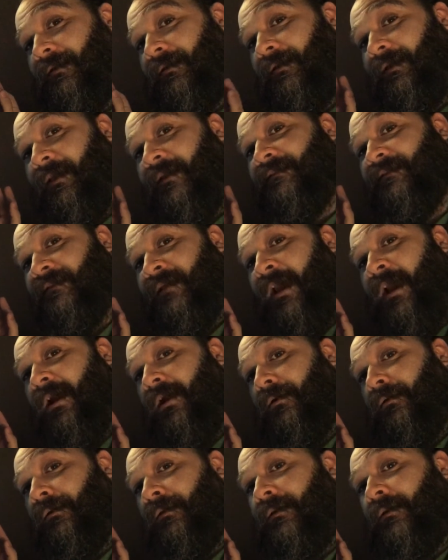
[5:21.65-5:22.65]
it's
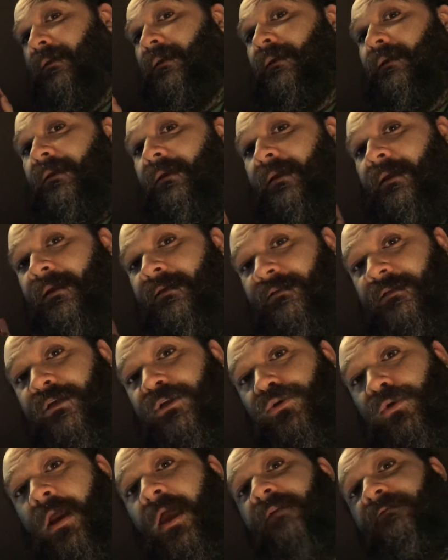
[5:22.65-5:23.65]
there is to
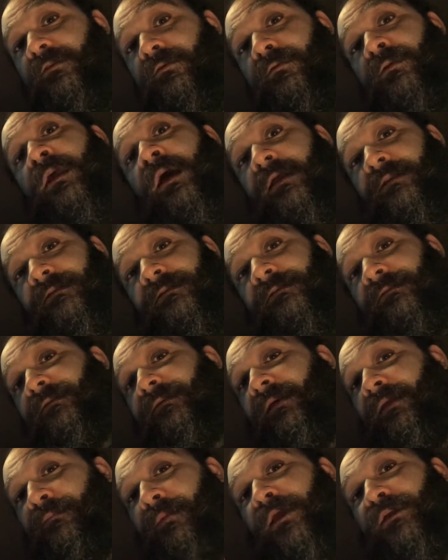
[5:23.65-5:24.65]
drive you nuts
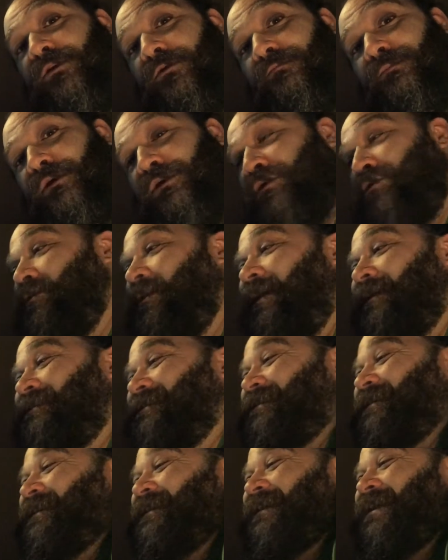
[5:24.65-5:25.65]
and make you miss
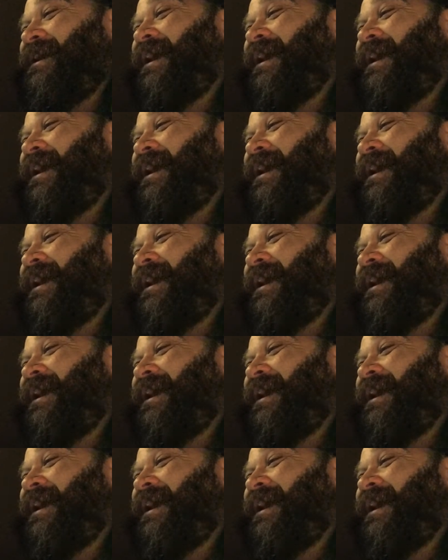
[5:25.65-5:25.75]
shots.